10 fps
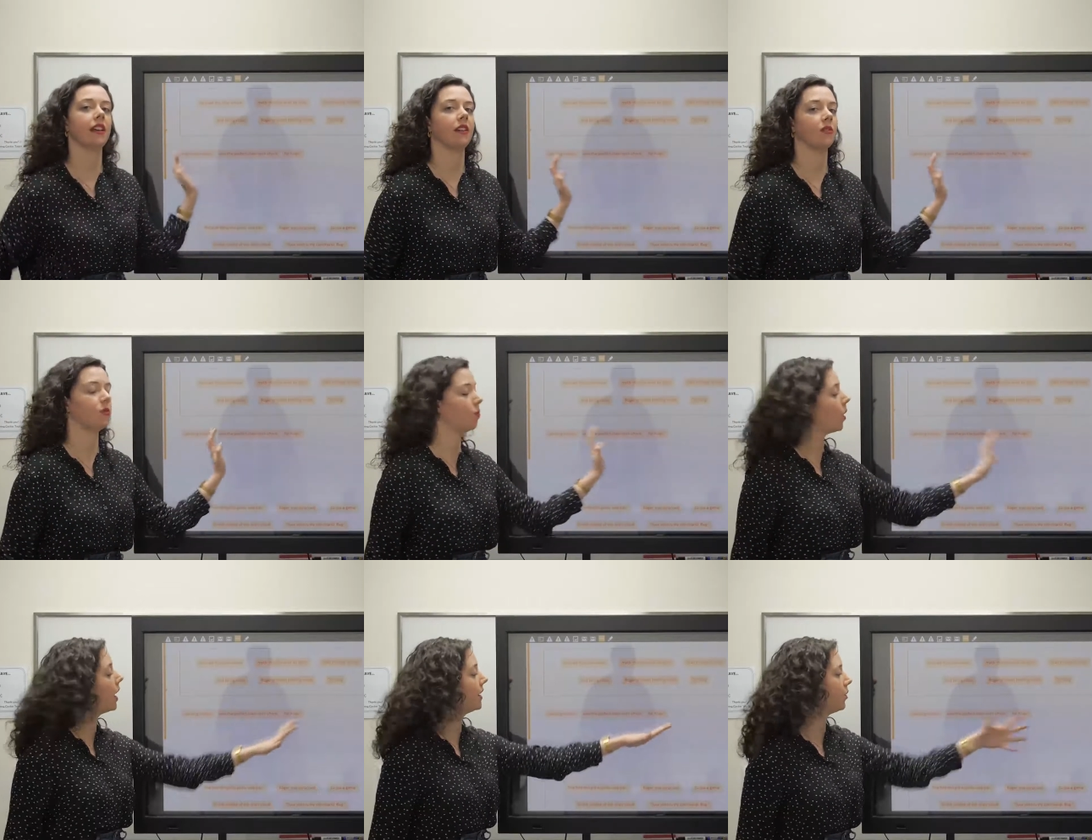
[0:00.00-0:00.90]
and
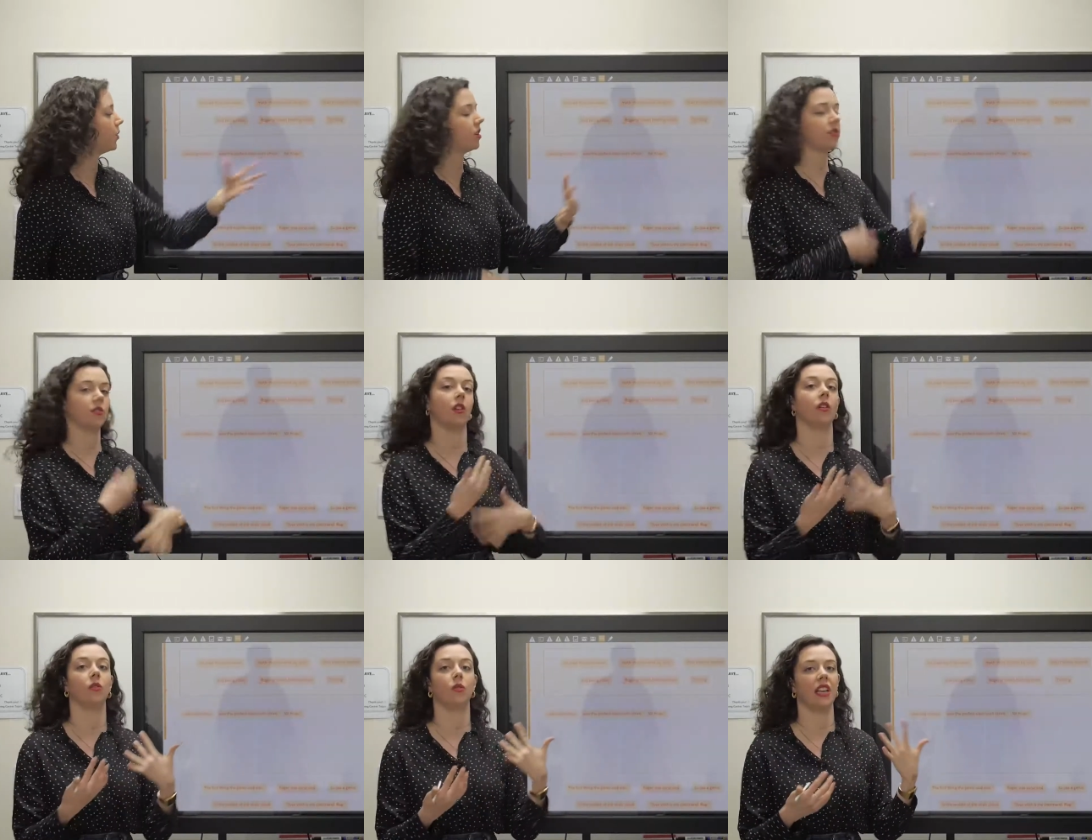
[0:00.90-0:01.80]
why the words
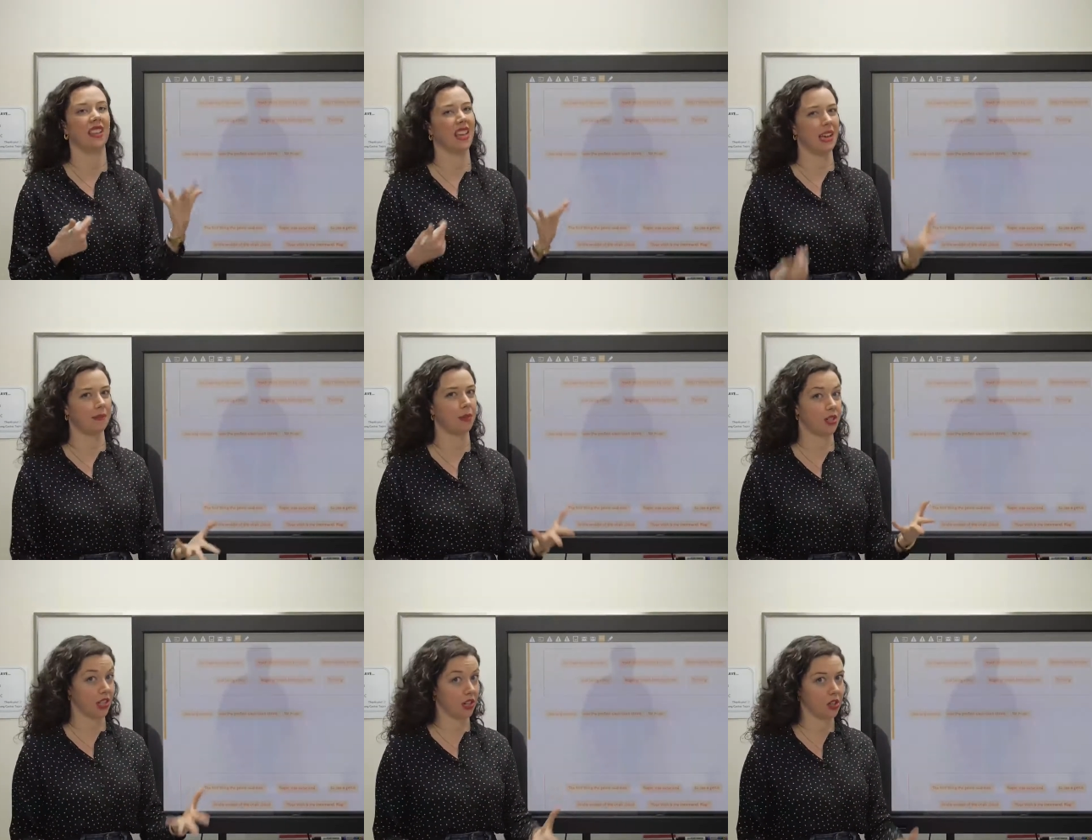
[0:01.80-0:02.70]
go in that
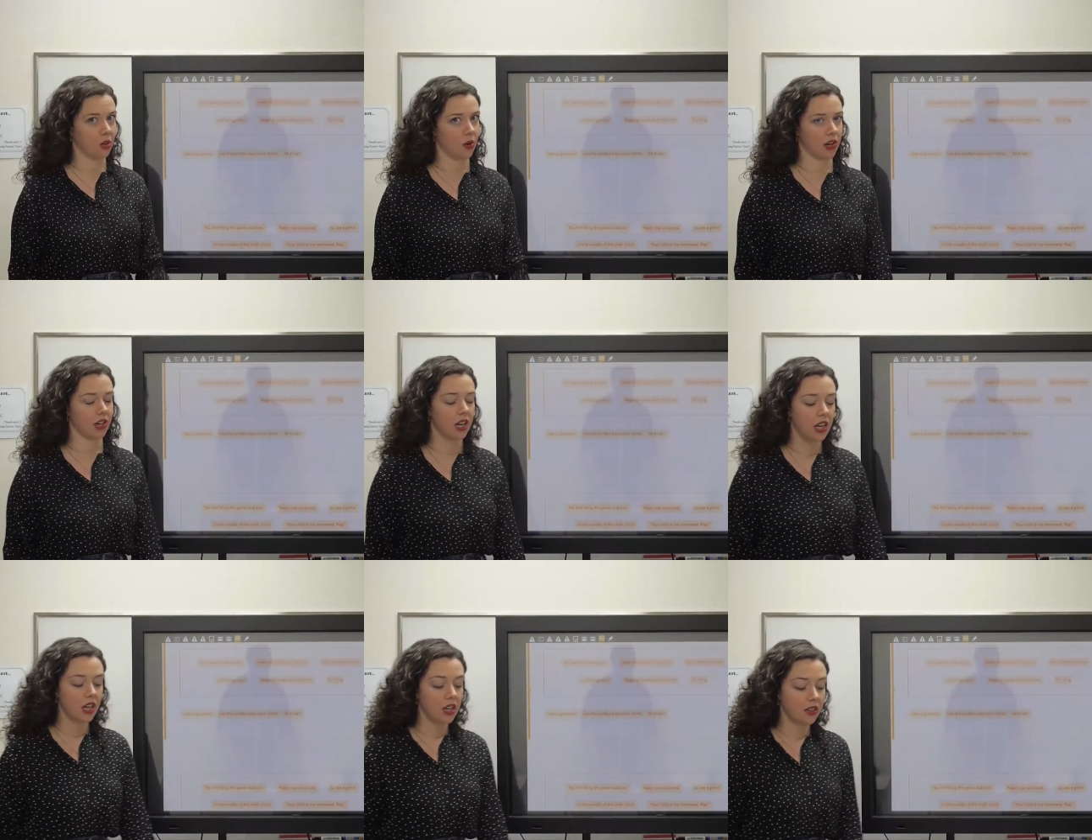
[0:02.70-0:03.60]
particular order.
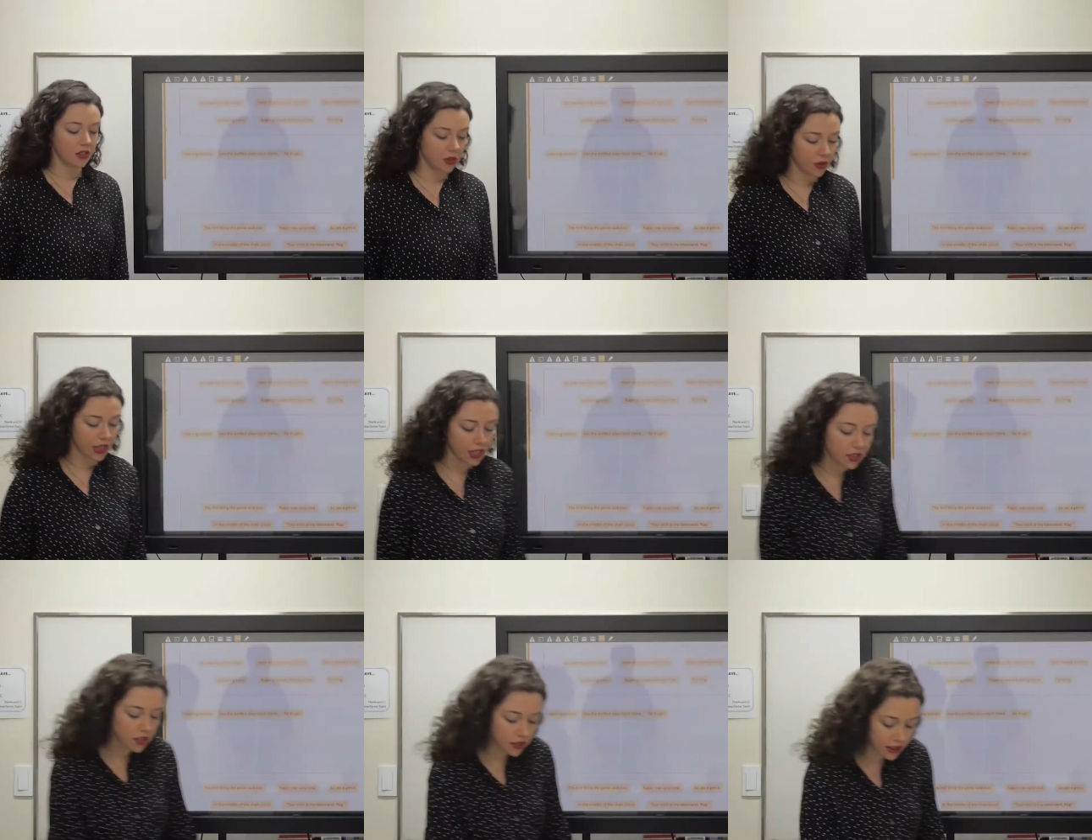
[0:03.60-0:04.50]
So
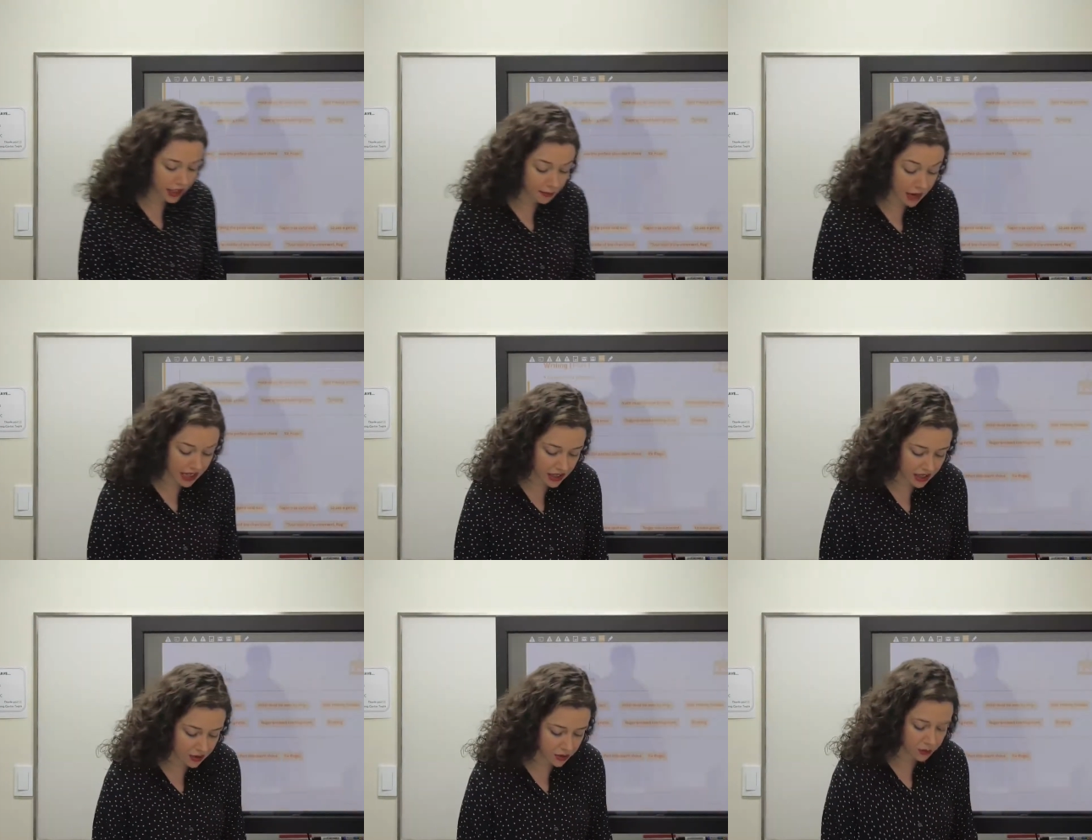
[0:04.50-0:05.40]
here in my
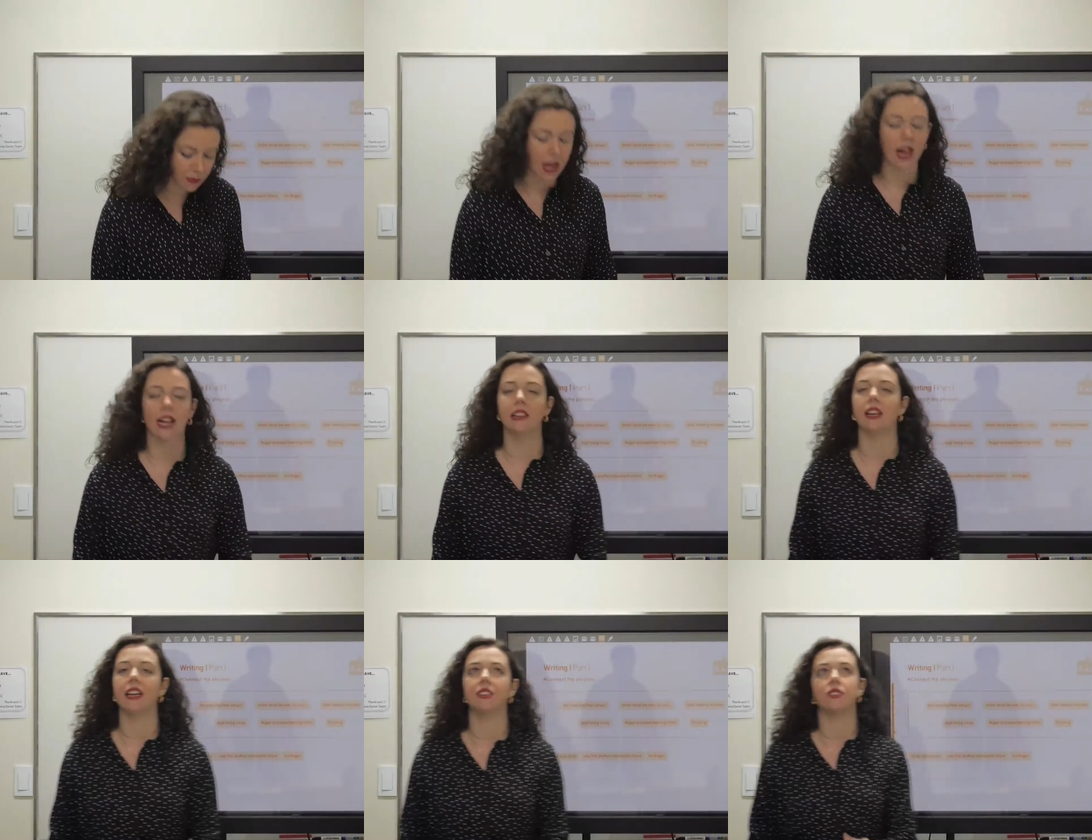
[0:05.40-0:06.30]
classroom, I
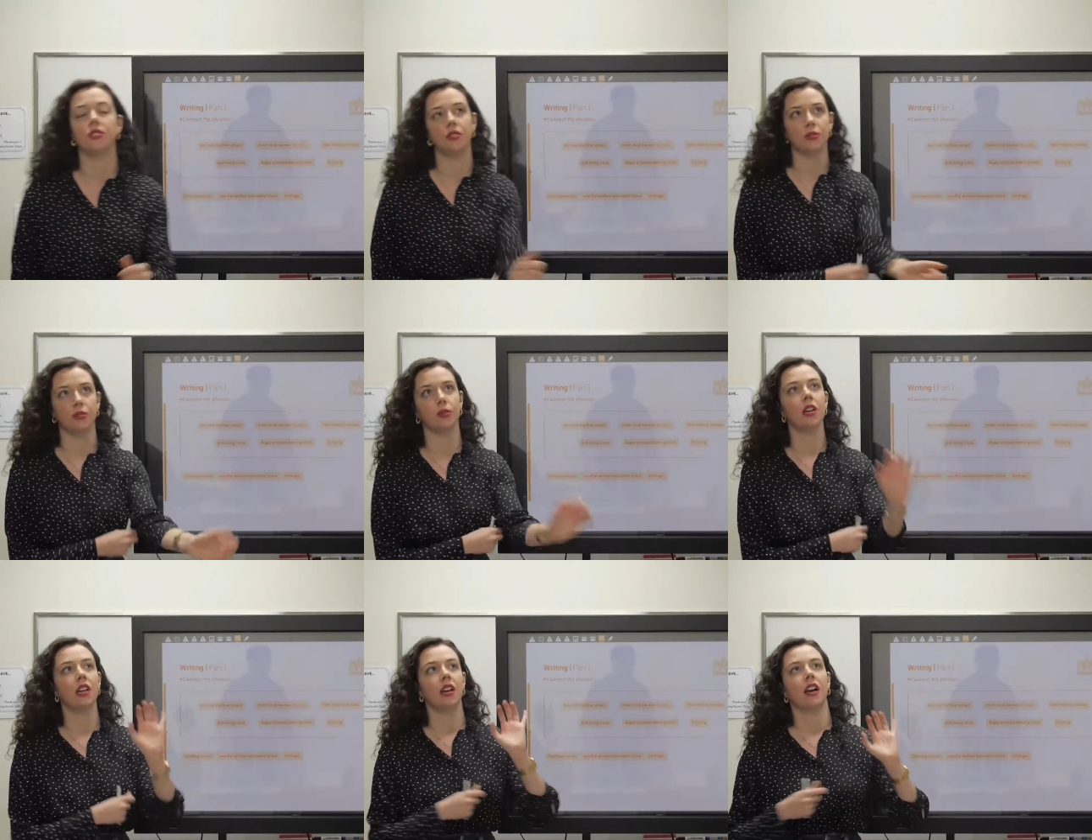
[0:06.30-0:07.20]
like
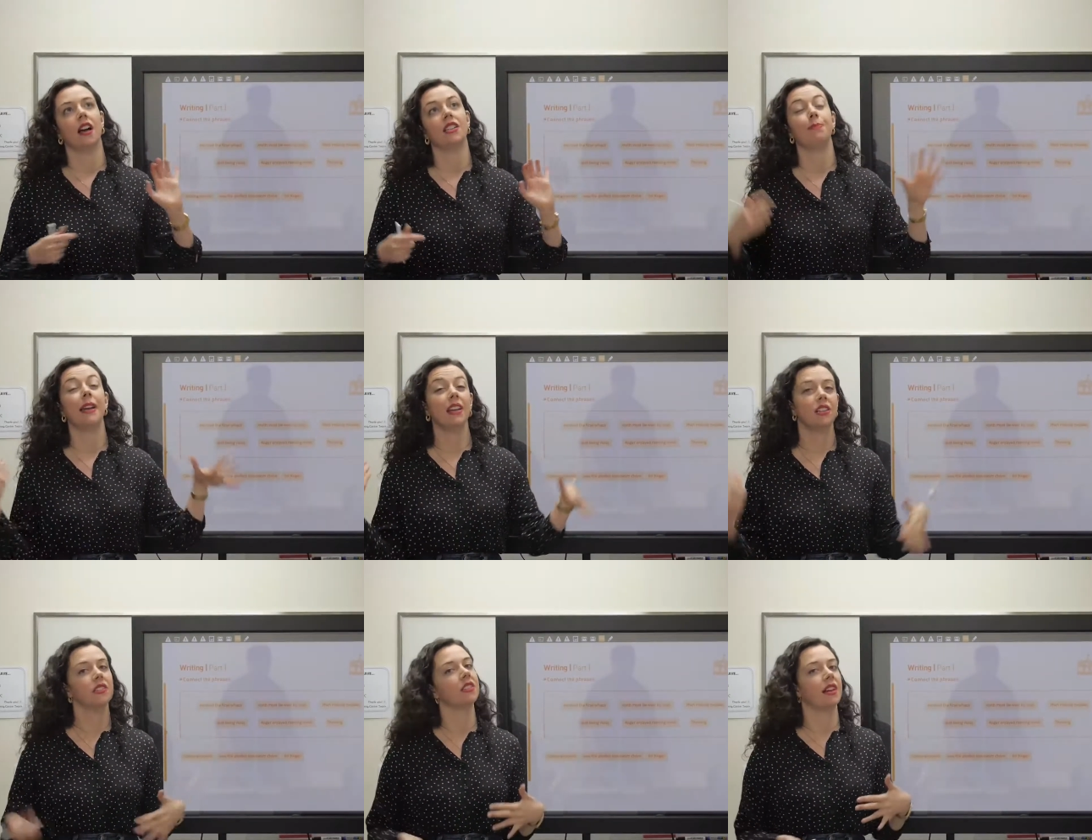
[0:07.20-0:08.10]
to, depending
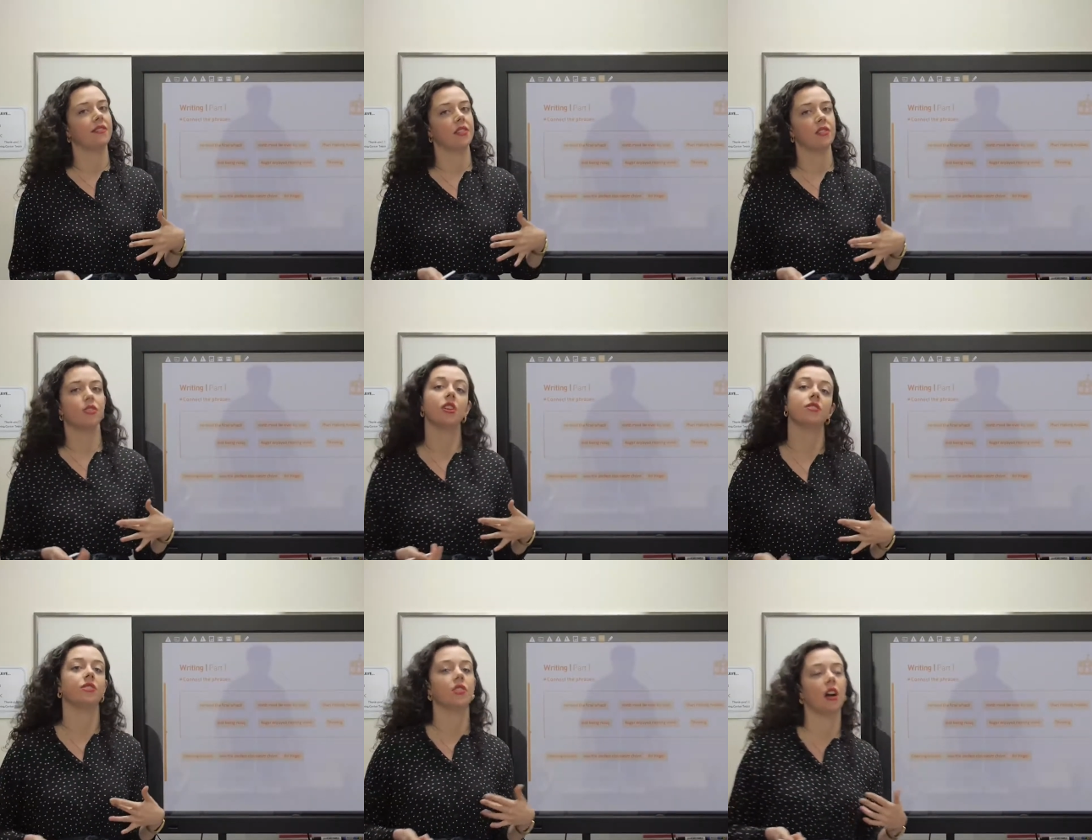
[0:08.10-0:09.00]
on the level,
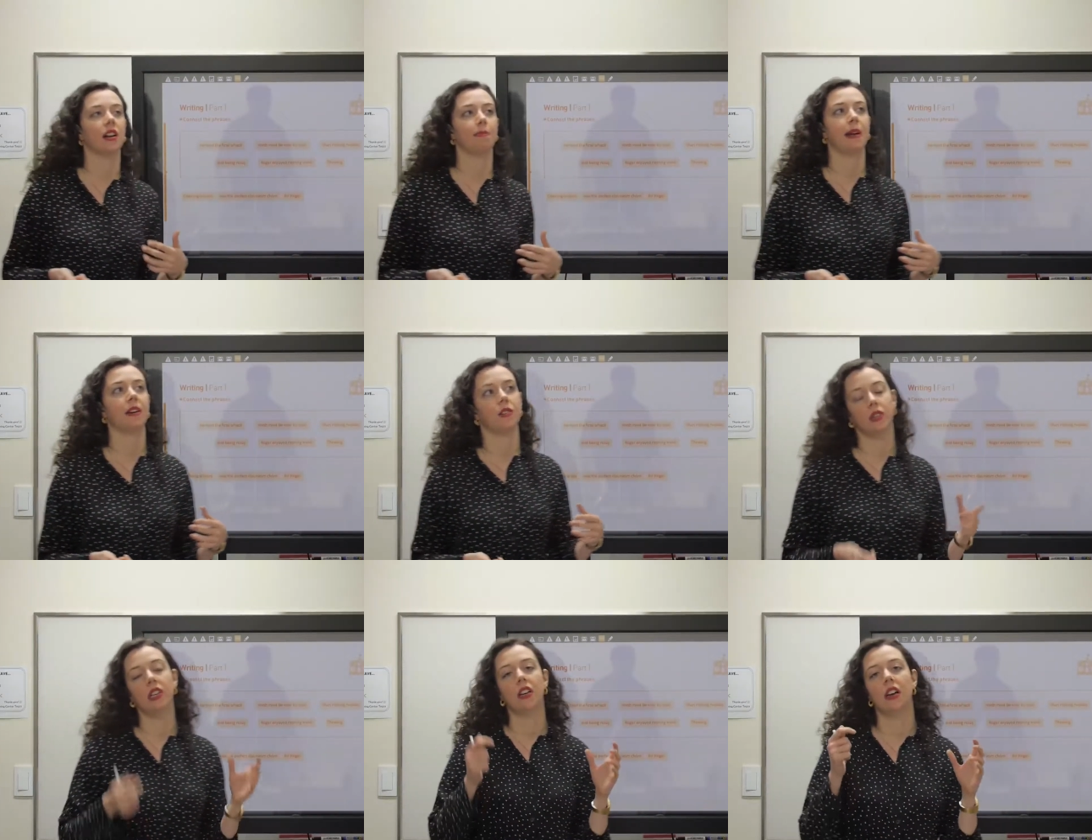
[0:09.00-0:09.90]
start to talk about